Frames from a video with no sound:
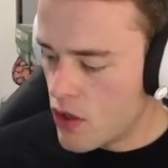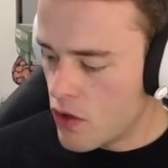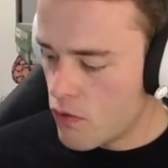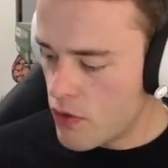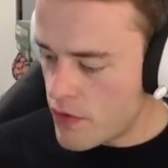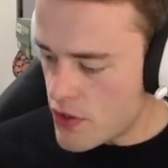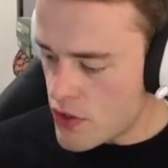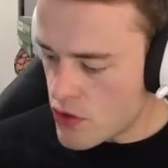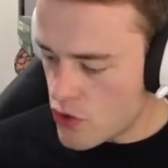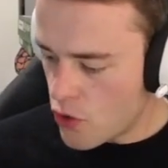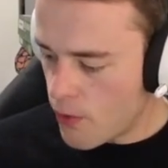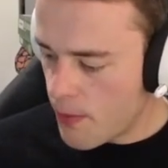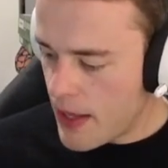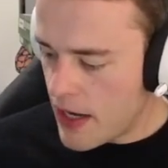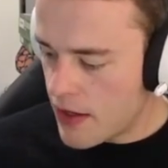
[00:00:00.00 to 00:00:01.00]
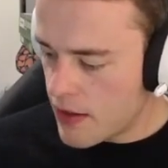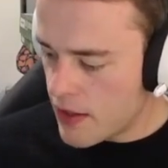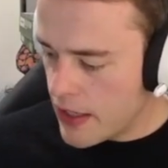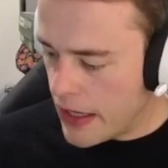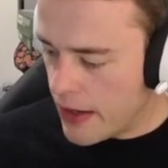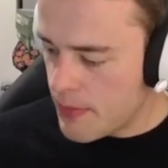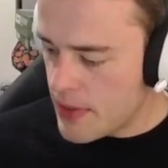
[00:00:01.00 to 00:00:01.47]
Rifted Torment
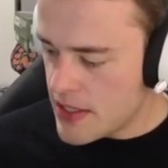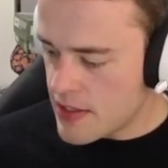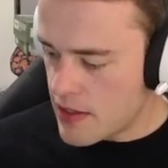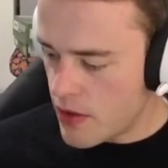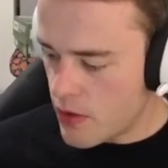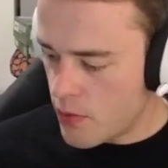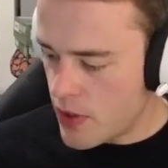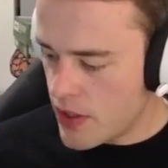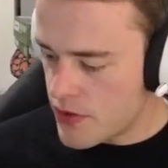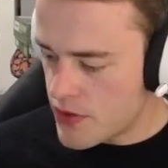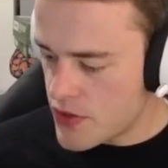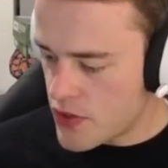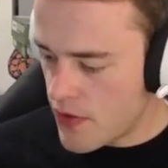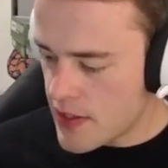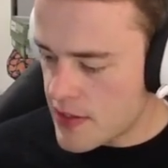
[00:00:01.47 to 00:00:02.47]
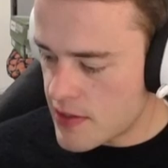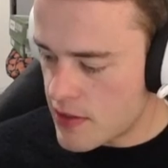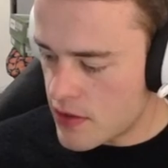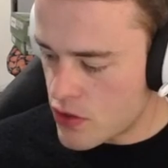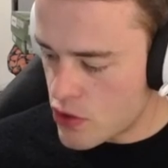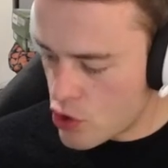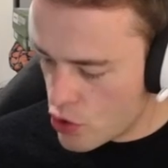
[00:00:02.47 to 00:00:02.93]
is another one. So that's a
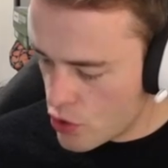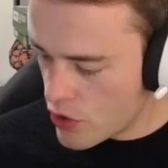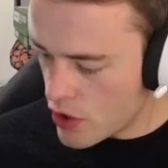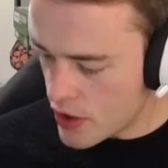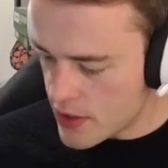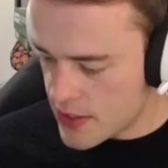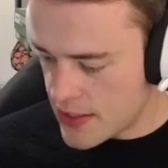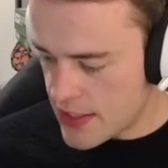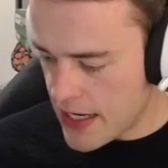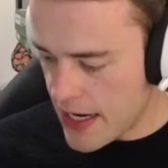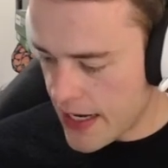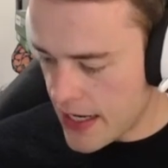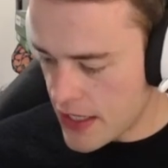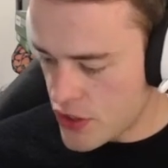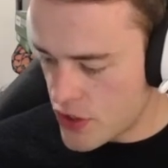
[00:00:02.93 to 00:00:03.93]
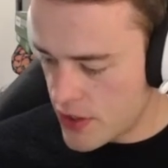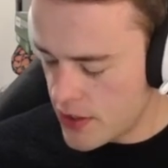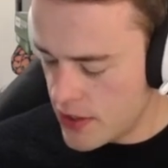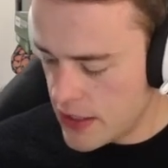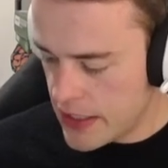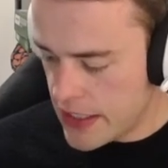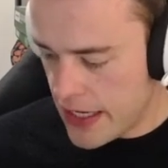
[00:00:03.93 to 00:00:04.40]
2-cost attack
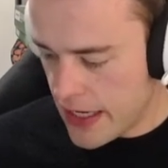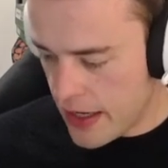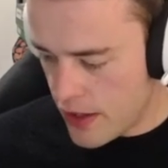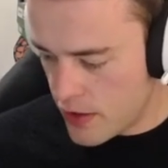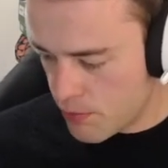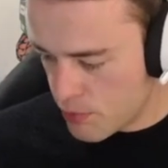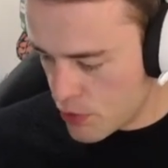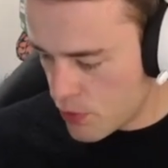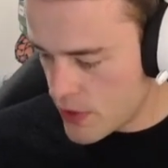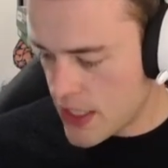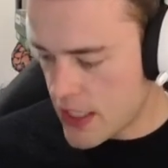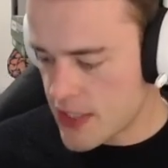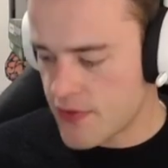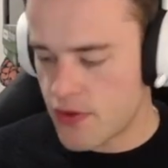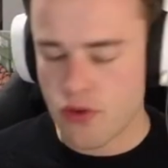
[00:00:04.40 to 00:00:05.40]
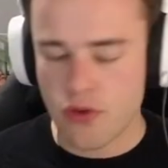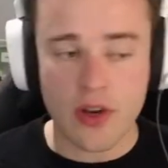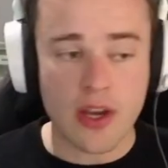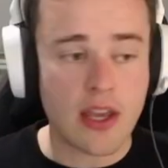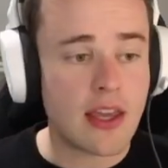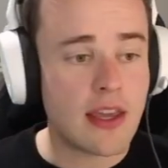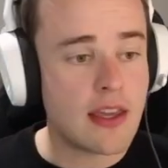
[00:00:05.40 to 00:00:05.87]
action. The blue attacks for
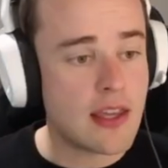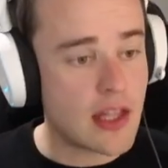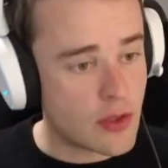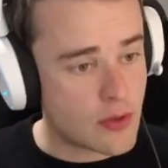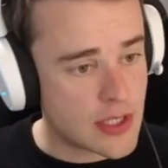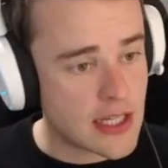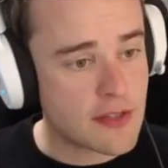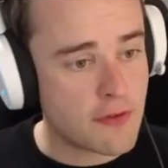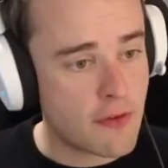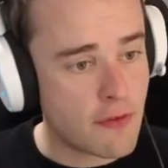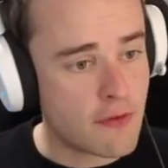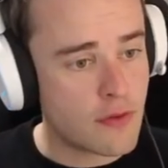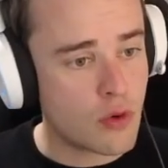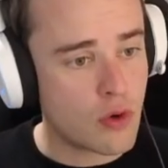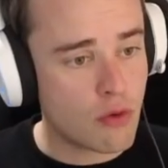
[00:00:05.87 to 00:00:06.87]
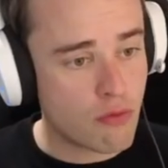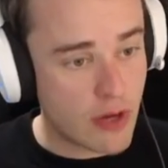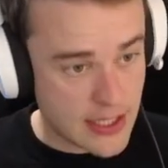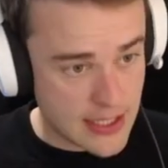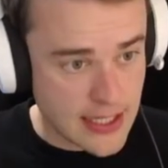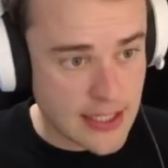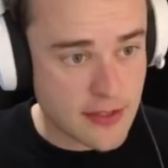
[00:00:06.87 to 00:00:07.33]
3, yellow attacks for 4, red
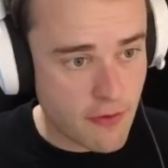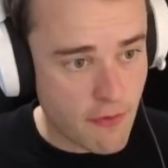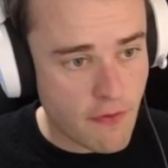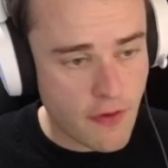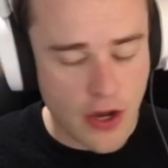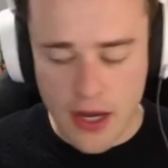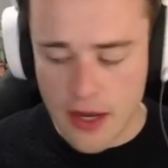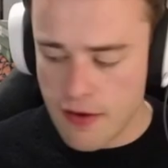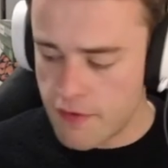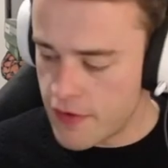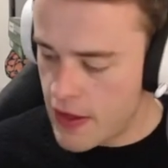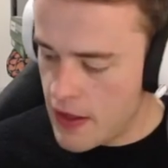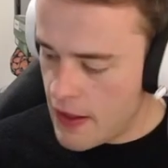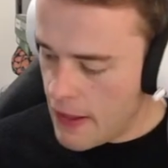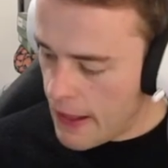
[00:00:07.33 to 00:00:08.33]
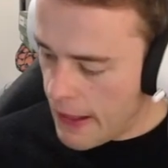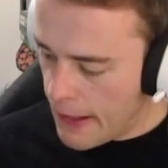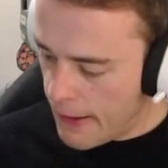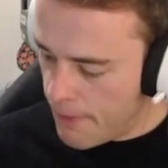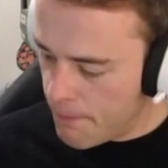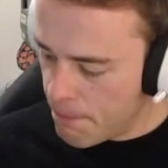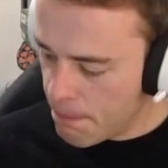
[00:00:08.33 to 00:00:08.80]
attacks for 5.
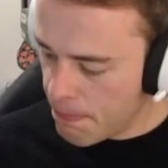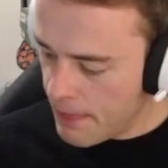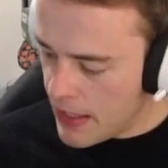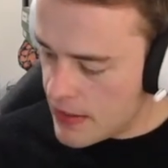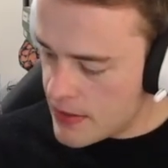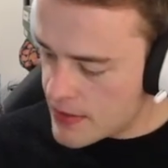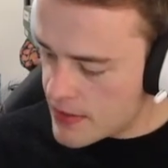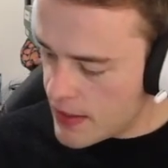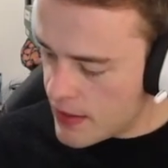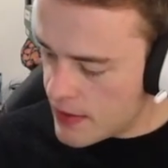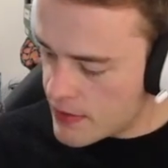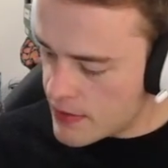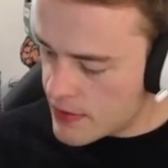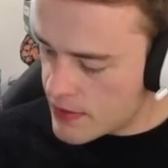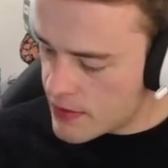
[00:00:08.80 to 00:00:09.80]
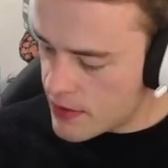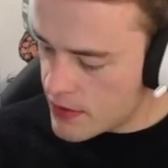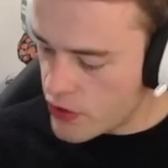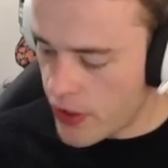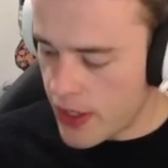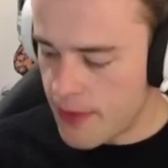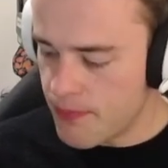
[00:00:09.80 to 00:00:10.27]
And it says,
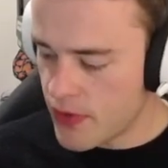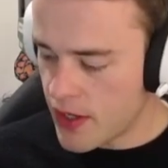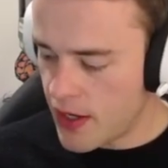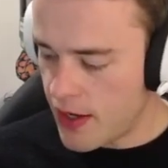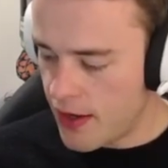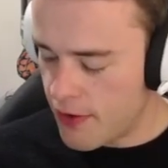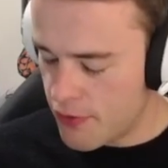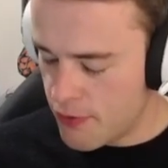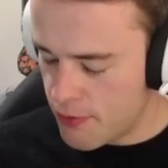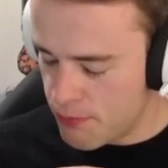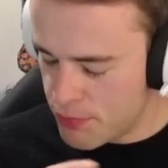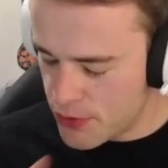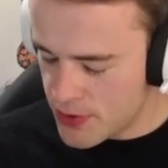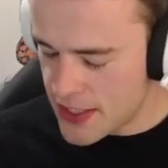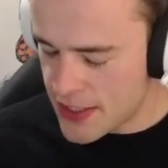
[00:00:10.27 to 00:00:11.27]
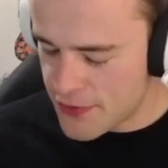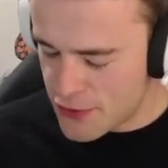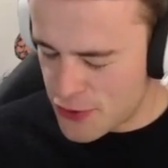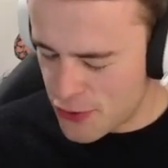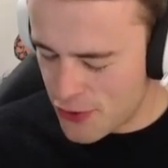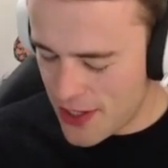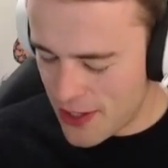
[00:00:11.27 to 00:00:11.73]
blue attacks for
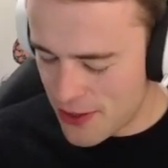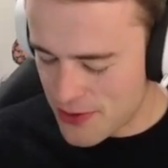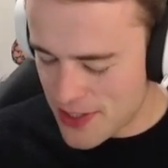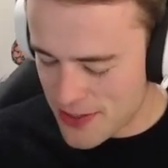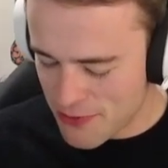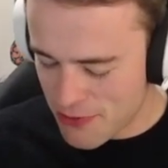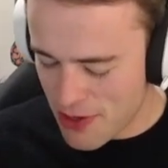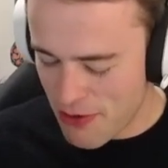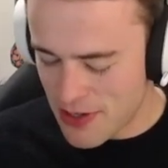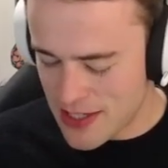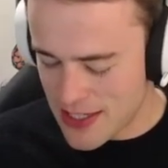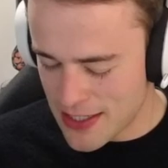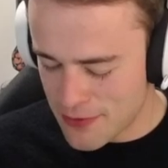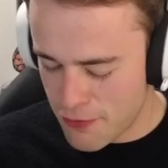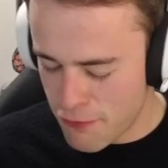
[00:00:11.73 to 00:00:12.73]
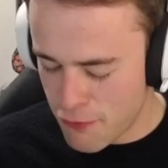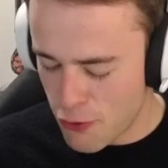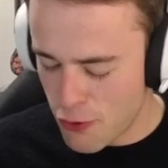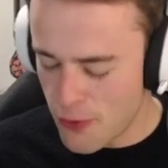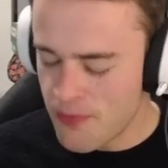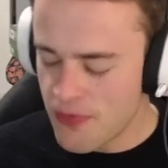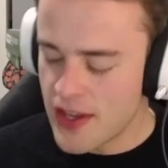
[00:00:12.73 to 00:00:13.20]
2, yellow attacks for 3, red attacks for
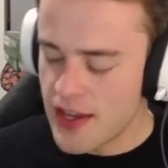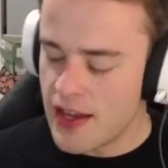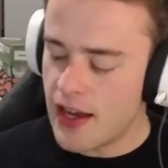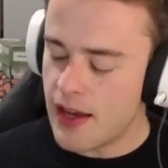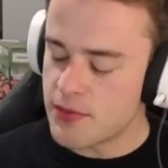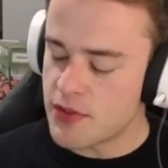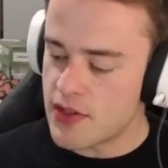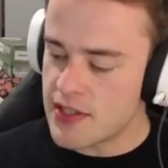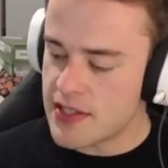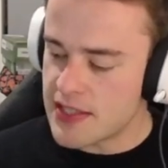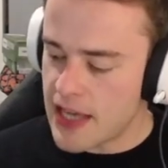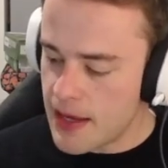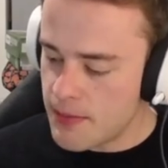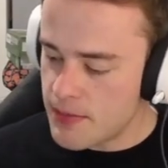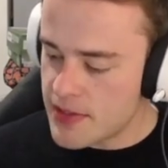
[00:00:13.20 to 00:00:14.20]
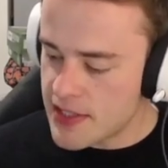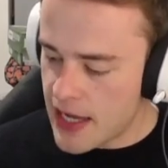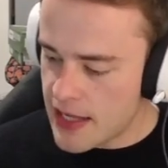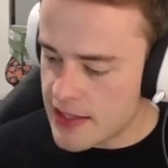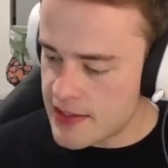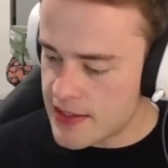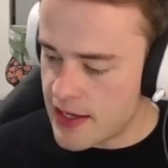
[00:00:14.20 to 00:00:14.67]
4. So the same
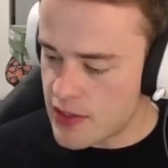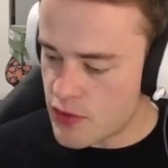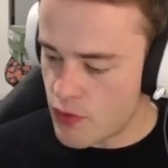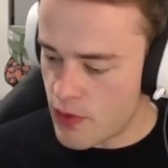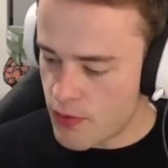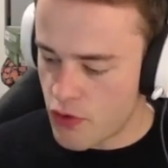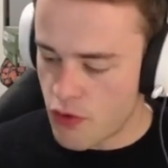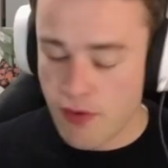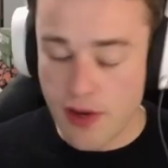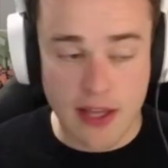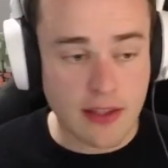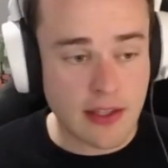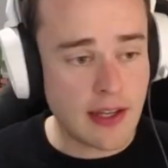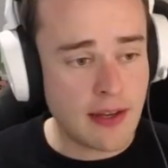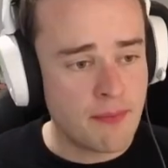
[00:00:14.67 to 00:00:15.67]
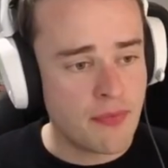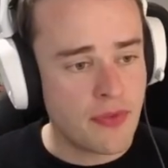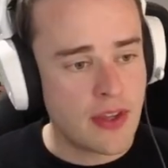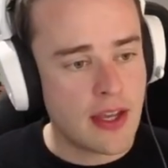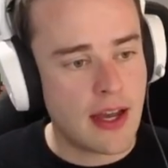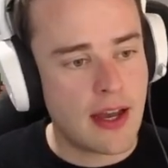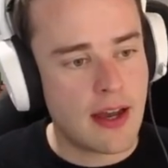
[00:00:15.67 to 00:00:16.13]
stats as Rip Through Reality.
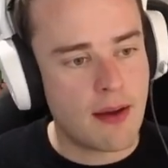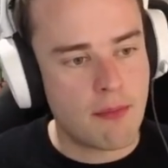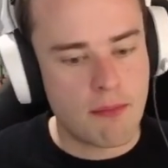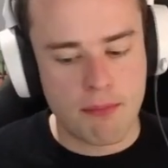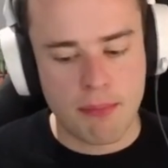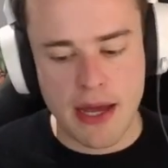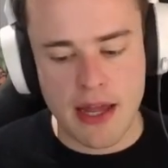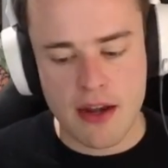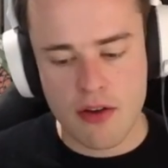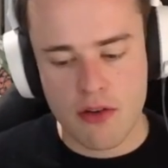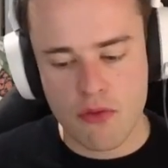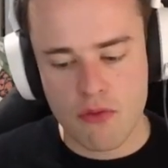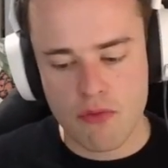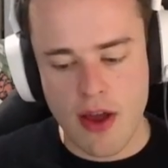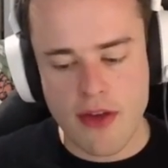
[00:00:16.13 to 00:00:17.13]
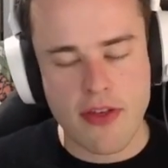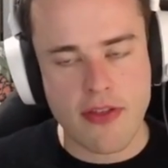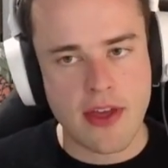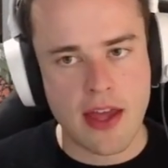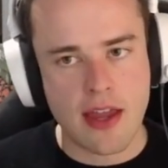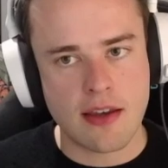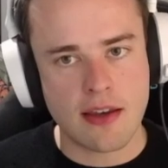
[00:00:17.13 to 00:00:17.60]
But rather
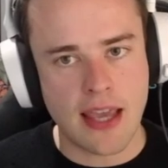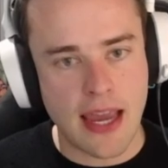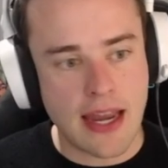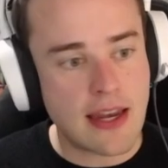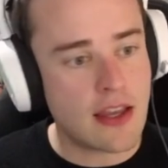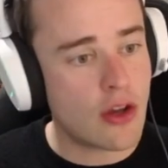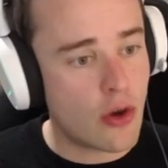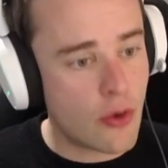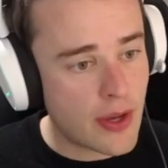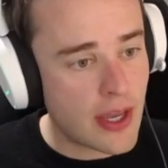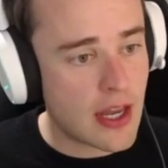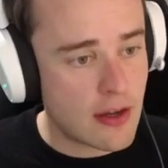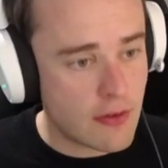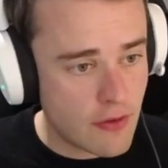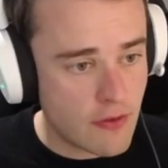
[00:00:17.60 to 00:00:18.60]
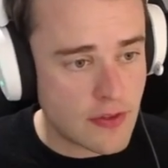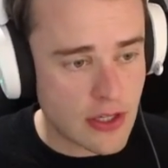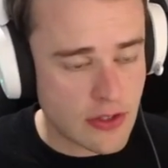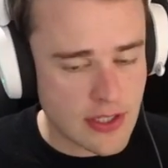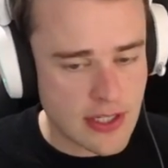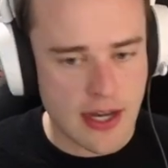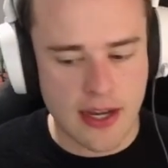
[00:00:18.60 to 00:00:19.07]
than gaining Go Again if you've
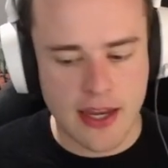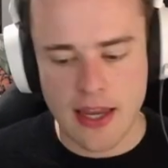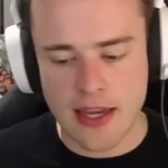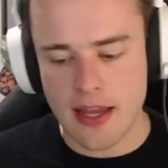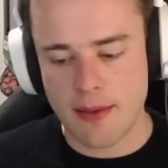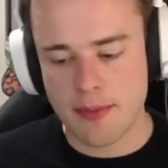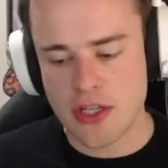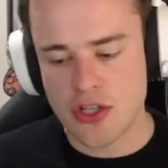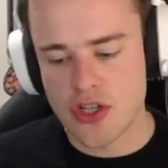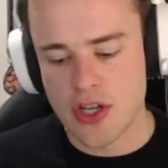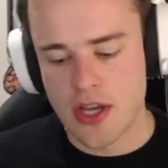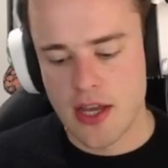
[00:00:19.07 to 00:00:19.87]
dealt an arcane damage,